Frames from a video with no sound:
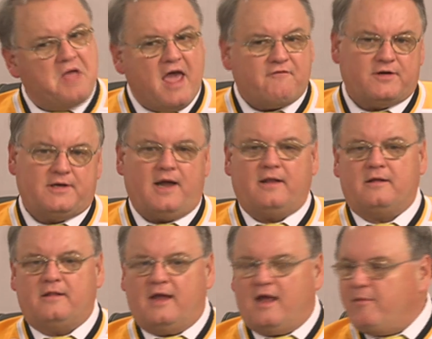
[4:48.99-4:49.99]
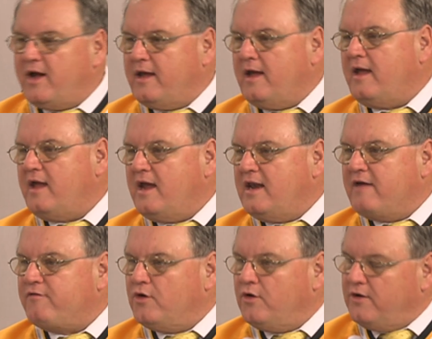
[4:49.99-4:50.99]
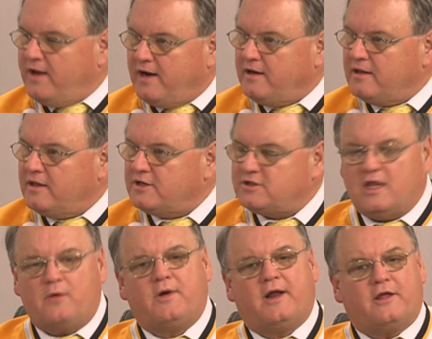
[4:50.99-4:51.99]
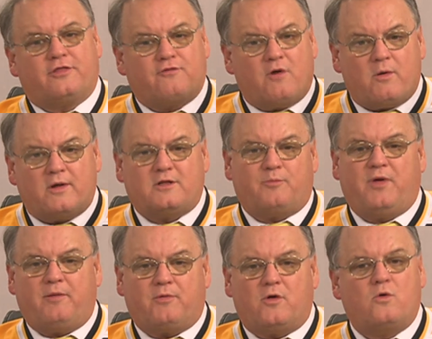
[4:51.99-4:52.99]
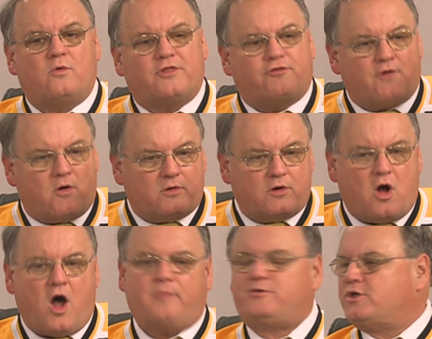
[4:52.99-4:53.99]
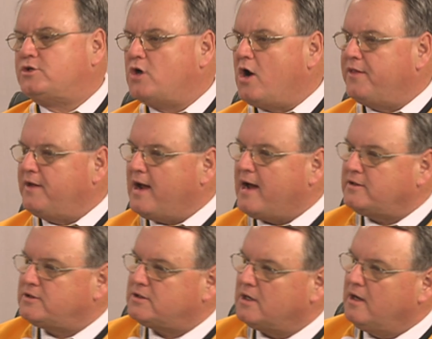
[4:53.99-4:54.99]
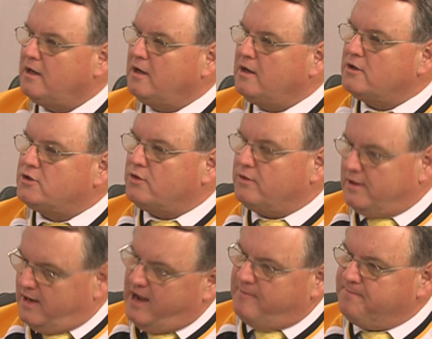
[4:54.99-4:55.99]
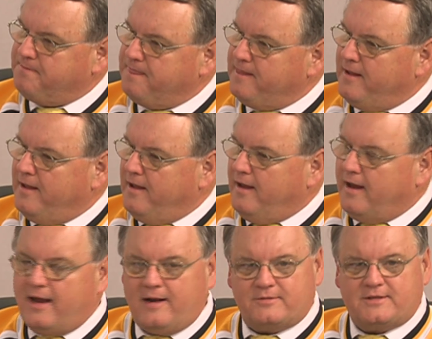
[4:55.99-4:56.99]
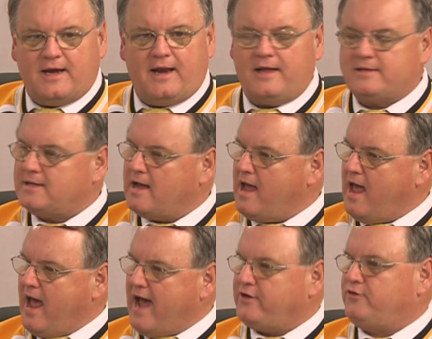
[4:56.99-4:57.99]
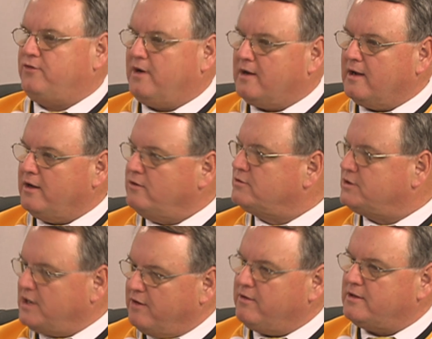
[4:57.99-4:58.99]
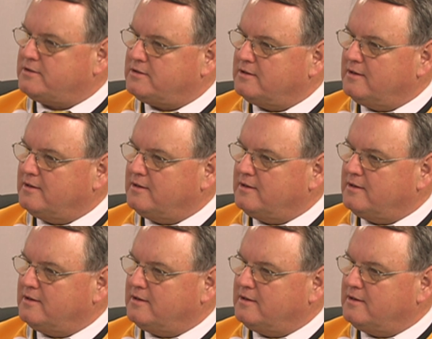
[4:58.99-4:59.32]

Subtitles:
Evidently, the MIAA never heard any of this, and they were going to throw out the people who were throwing objects on the ice during the game. And I'm saying it's a hat trick. Are you serious?